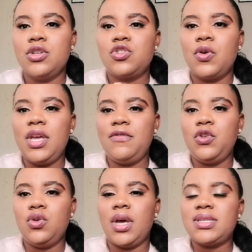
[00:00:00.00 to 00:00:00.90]
So if
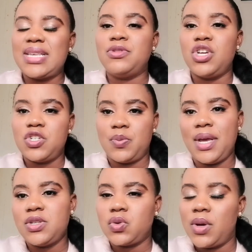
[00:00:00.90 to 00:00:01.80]
you
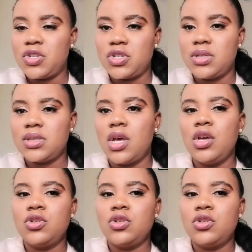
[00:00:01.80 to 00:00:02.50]
subject-based questions.